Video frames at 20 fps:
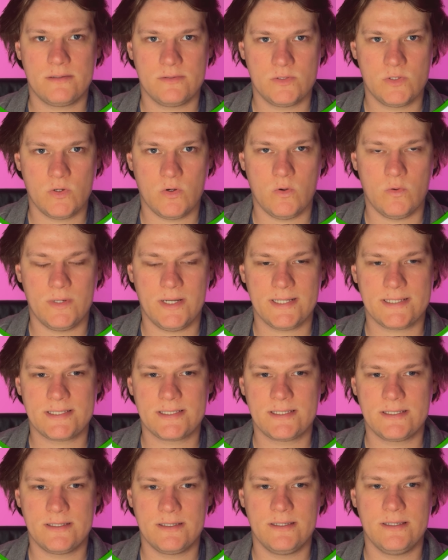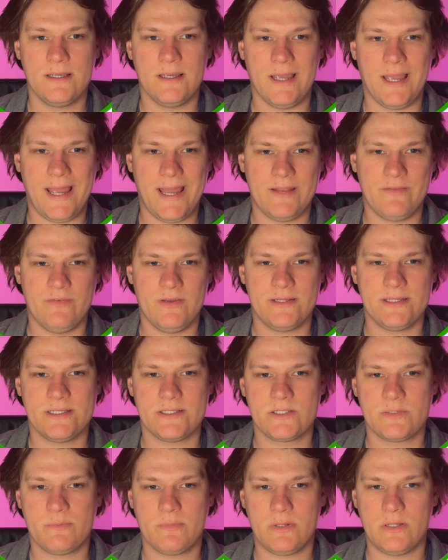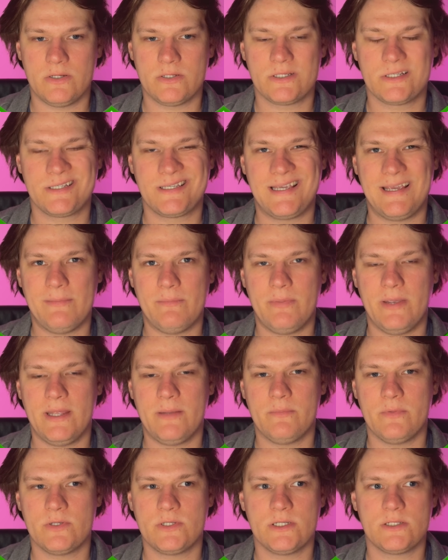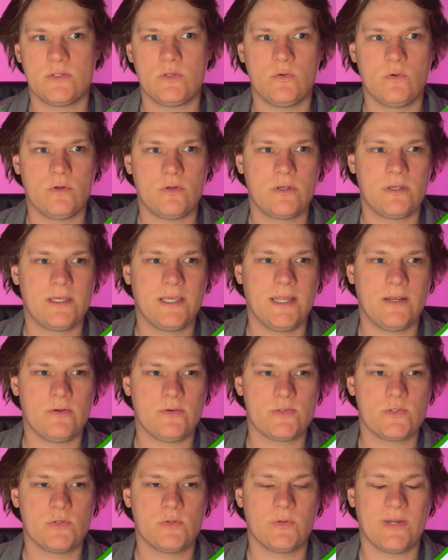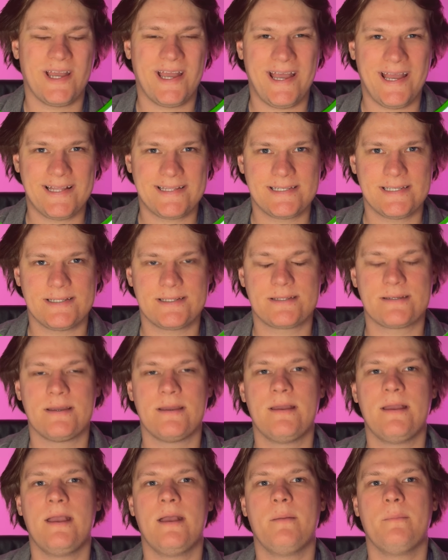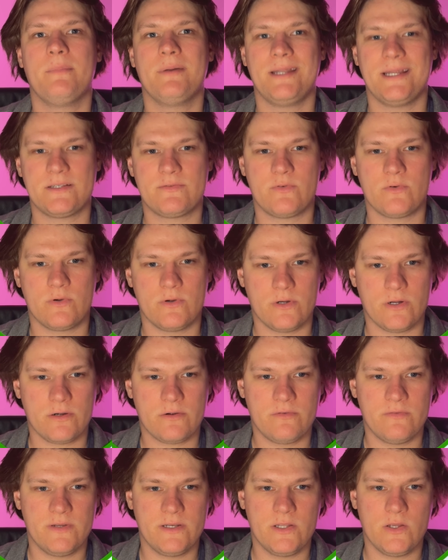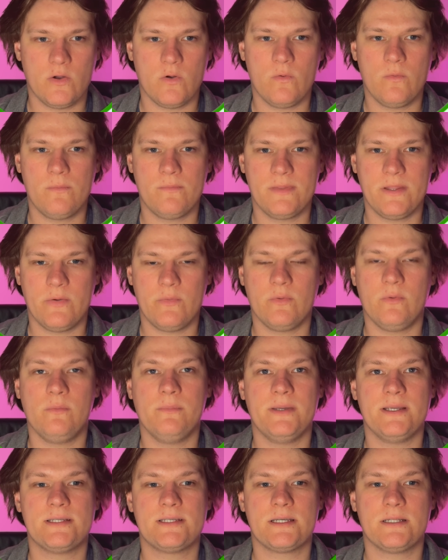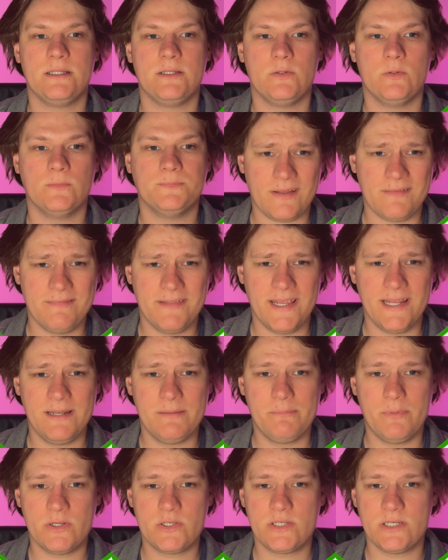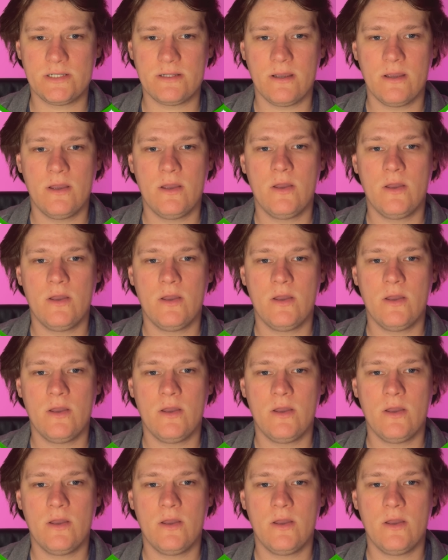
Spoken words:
So that's Advantage Plus Campaign Budget. You can also do ad set, but that's for another video that we'll basically do. Daily budget.